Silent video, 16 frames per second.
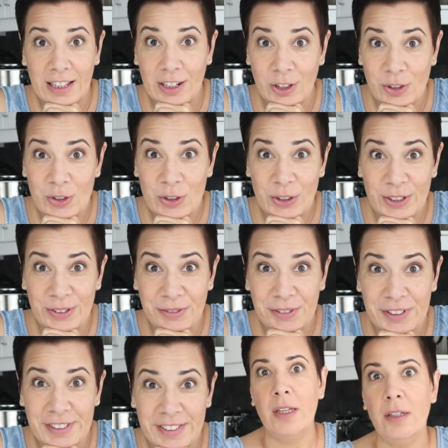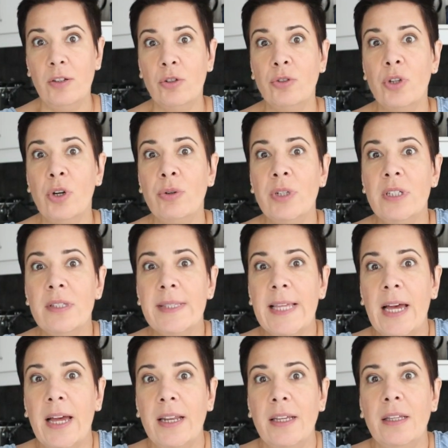then I'll serve. You'll notice
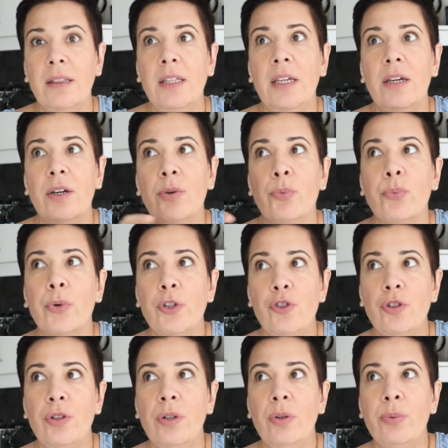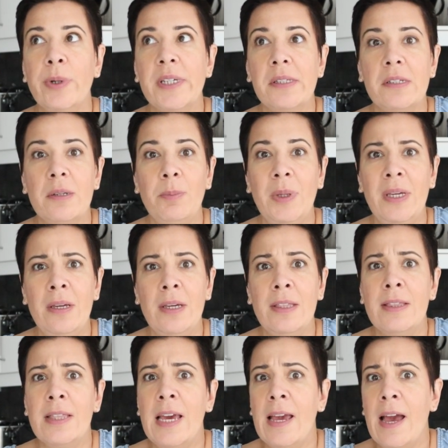that in the original
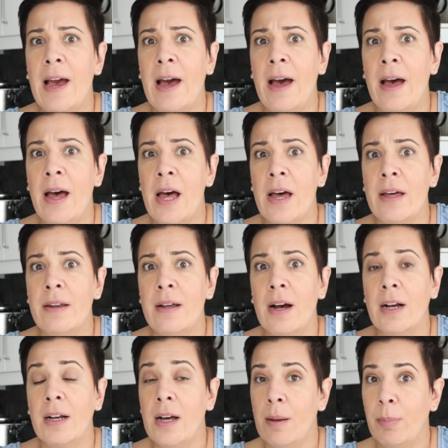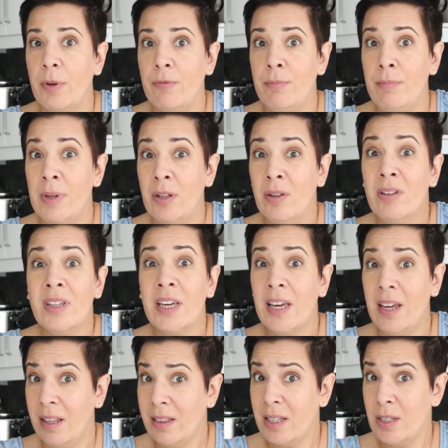recipe, they add a cup of milk
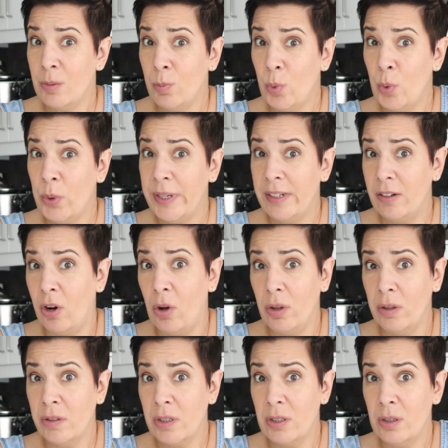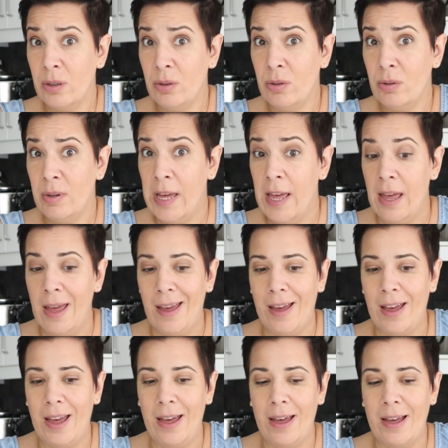at this point also,
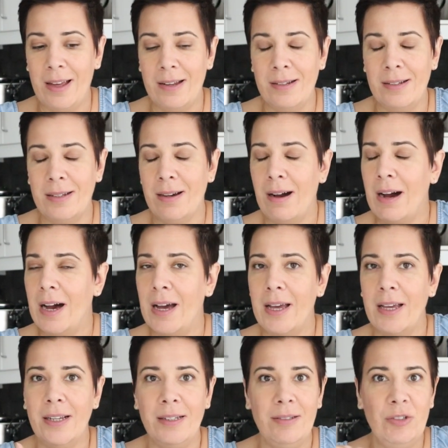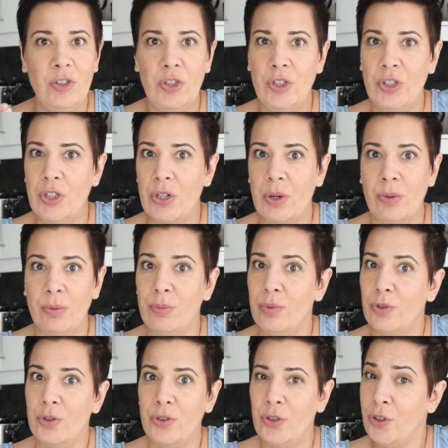and I don't
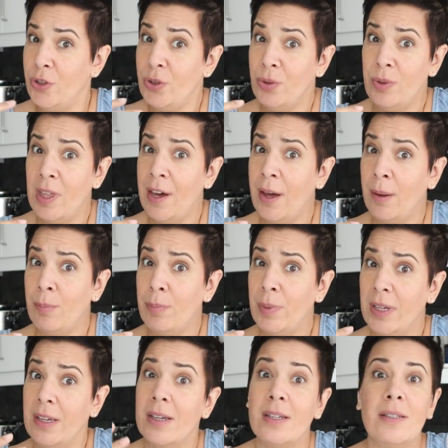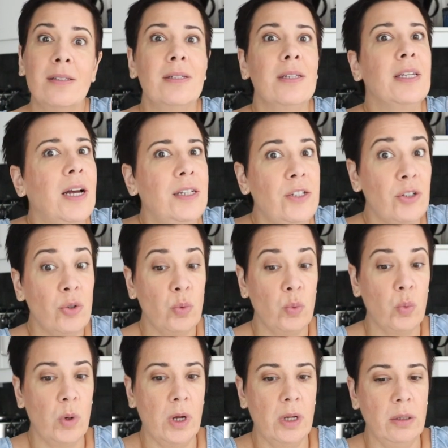do that because I
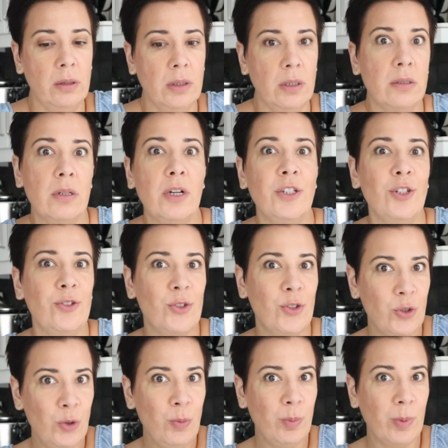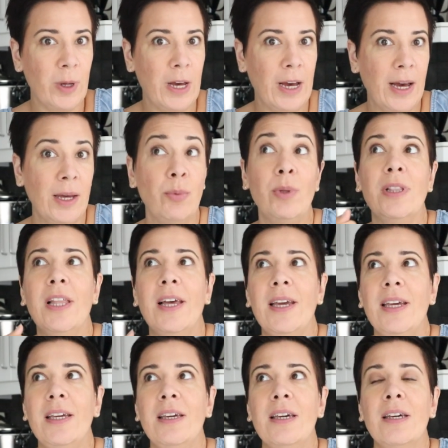don't want lasagna soup. I would
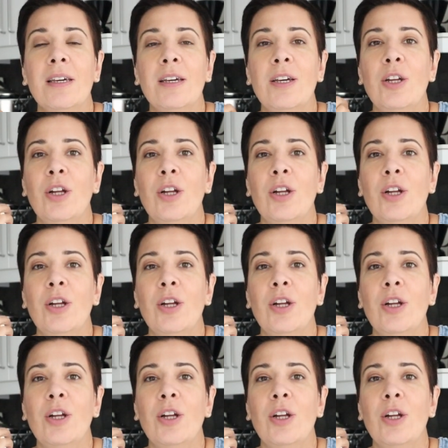like